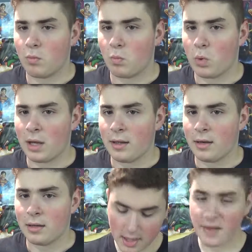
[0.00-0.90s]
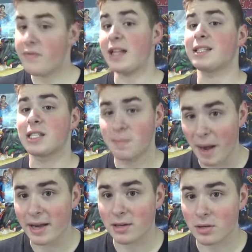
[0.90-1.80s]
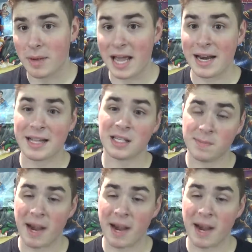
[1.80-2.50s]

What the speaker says: what? Then Spider-Man and